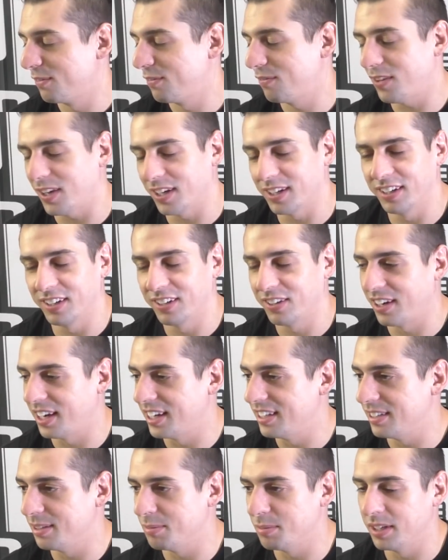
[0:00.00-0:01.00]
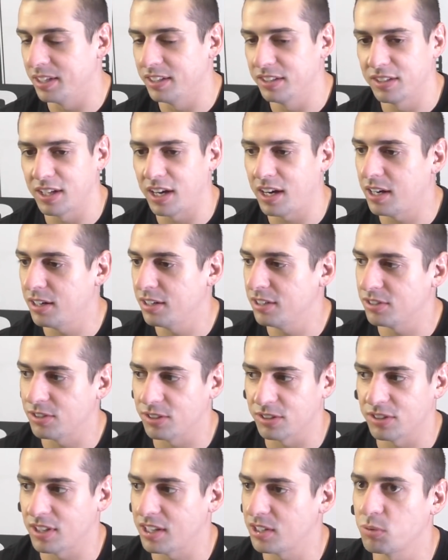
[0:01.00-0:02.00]
Fucking crazy, man. Darius
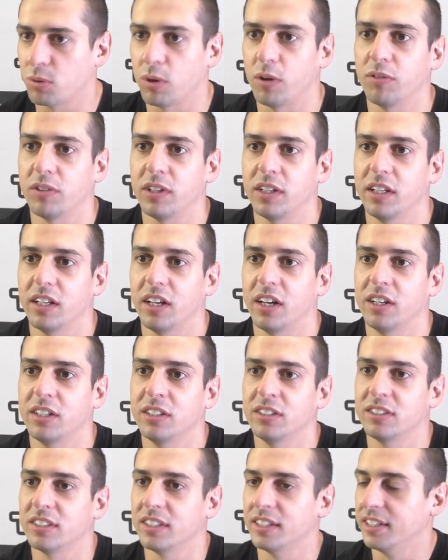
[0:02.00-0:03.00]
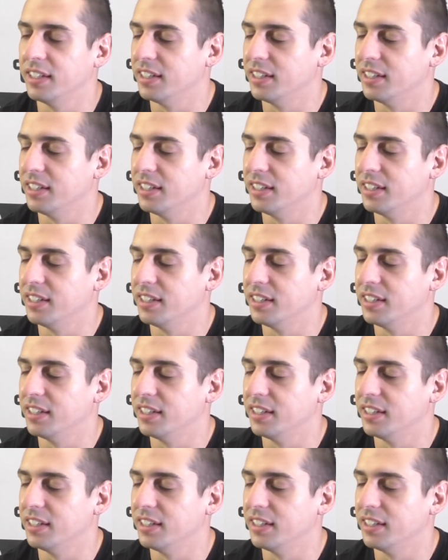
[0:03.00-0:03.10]
lost like 12 kilos.